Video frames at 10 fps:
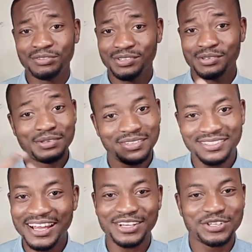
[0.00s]

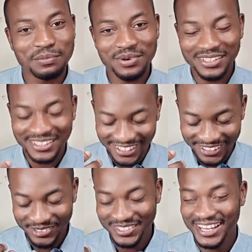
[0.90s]
there are some money
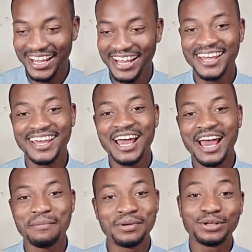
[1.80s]
circles that
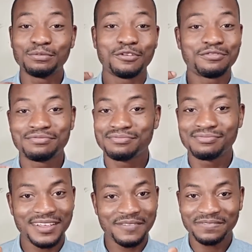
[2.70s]
are made up of
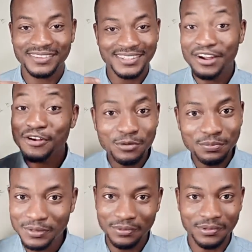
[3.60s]
terrible
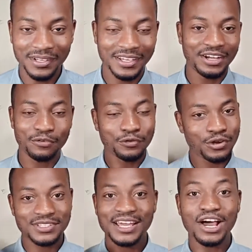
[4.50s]
people. Of
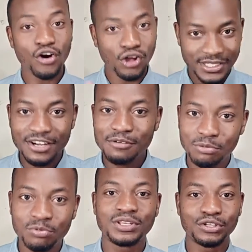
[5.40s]
course, they are all terrible
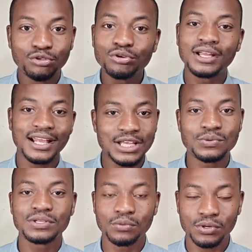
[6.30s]
people. They know that that's
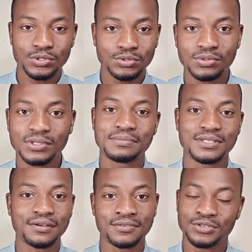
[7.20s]
what they want to do
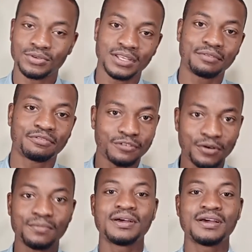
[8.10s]
themselves, so they
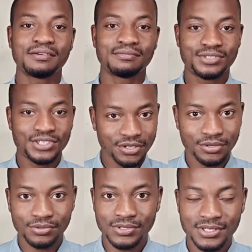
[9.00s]
form
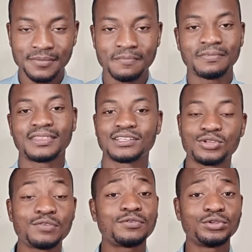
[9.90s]
circles. So
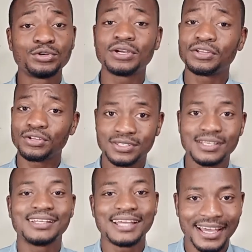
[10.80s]
if you know you're not
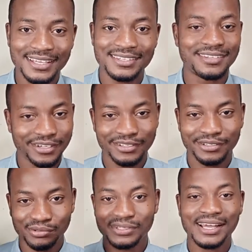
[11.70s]
in that
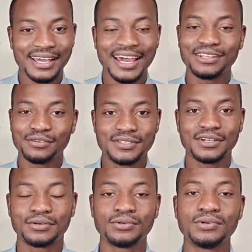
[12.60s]
circle, that kind of
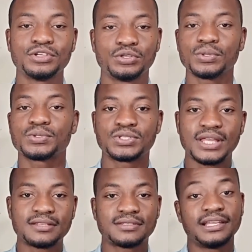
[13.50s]
circle, you want to
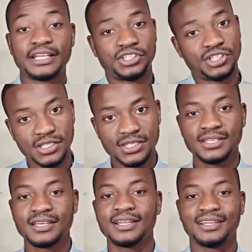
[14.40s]
start
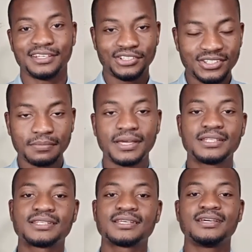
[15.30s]

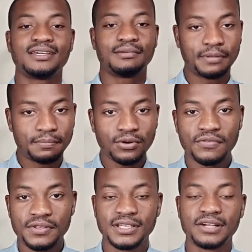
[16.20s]
legitimate, people of
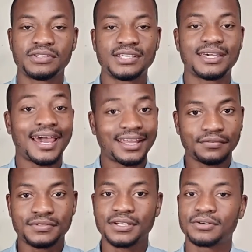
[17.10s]
integrity kind of
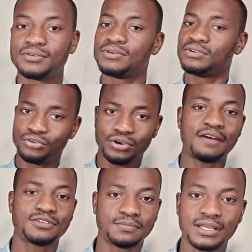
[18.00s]
circle, you have
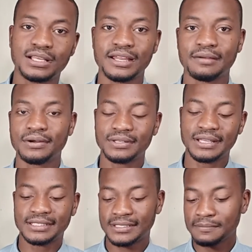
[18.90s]
to be clear about
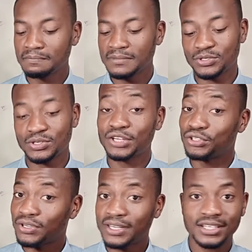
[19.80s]
that so that you
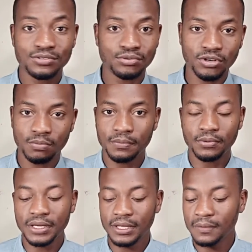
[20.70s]
don't get wrong people
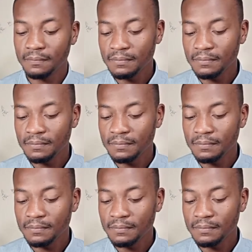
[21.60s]
in.